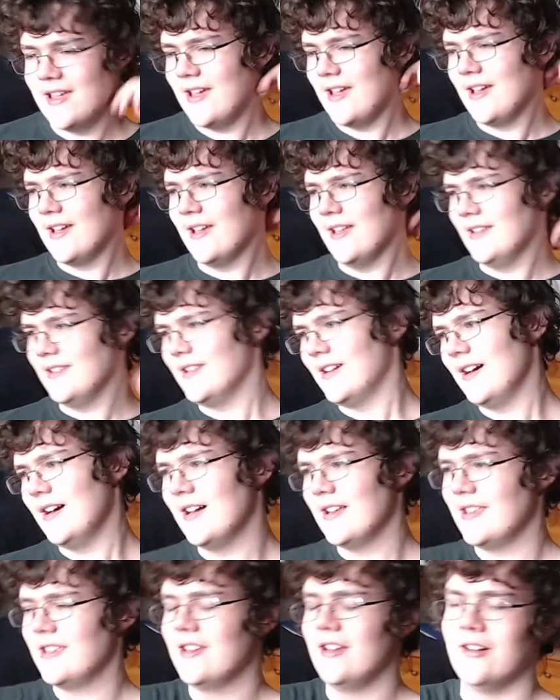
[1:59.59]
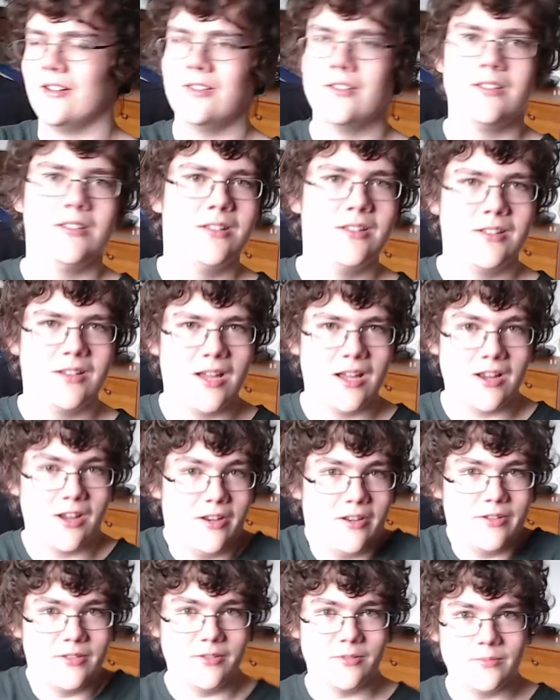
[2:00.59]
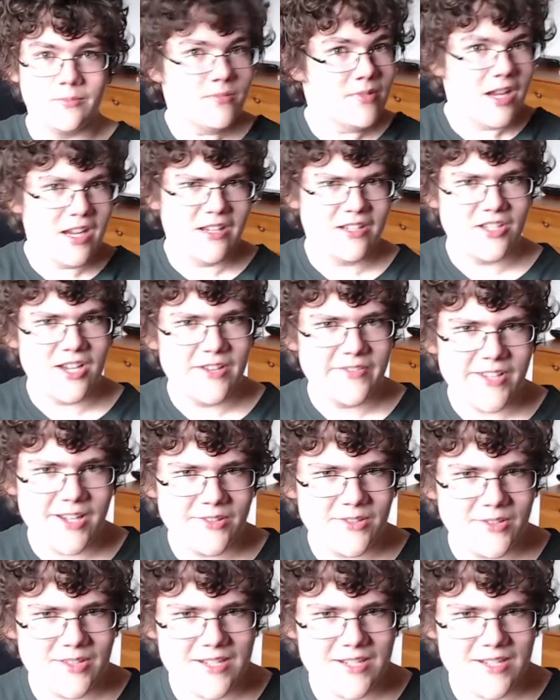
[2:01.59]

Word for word: and uh, you know, I got it I shaved off 20